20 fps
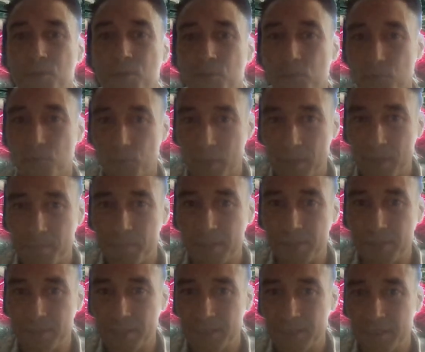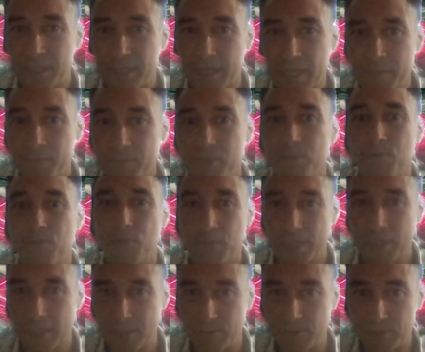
one business type will get